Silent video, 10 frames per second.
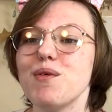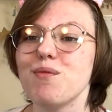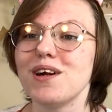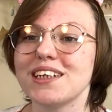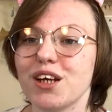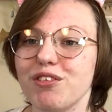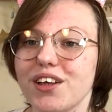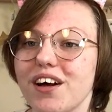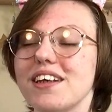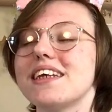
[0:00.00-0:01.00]
Me and peepers,
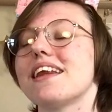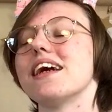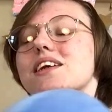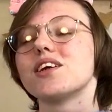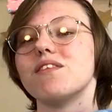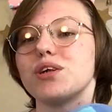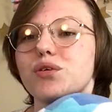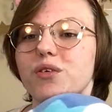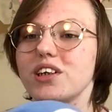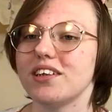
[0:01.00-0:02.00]
love you lots. Thanks
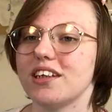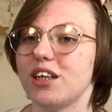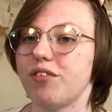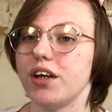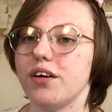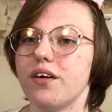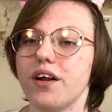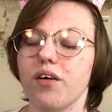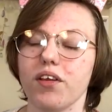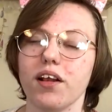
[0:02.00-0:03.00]
so much for watching this
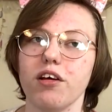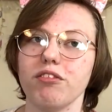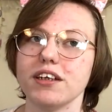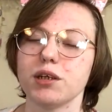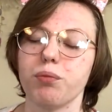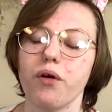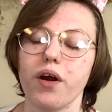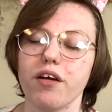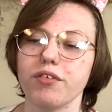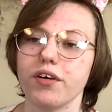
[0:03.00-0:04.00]
video and all the lovely
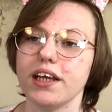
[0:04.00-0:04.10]
support